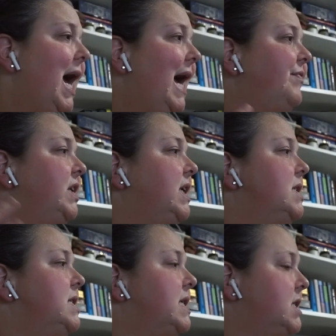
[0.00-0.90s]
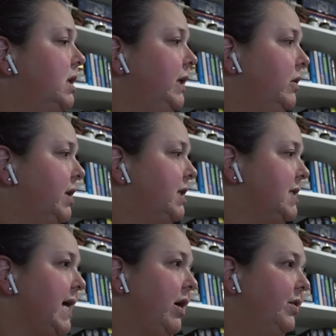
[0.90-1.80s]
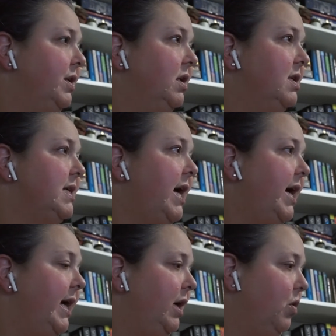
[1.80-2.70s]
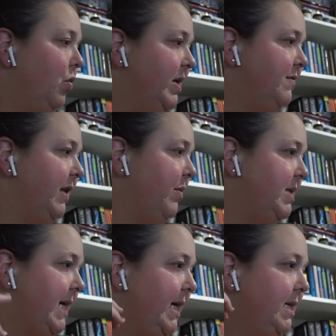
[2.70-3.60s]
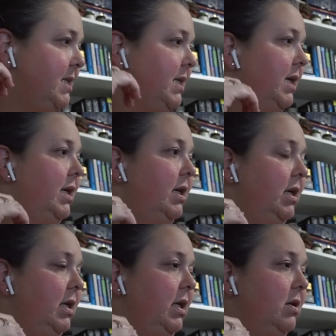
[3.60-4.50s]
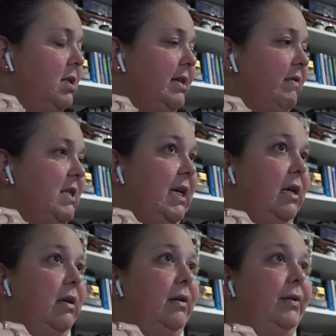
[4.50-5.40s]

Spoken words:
I have to consistently look at this calendar because I always forget what day it is. Here is 17.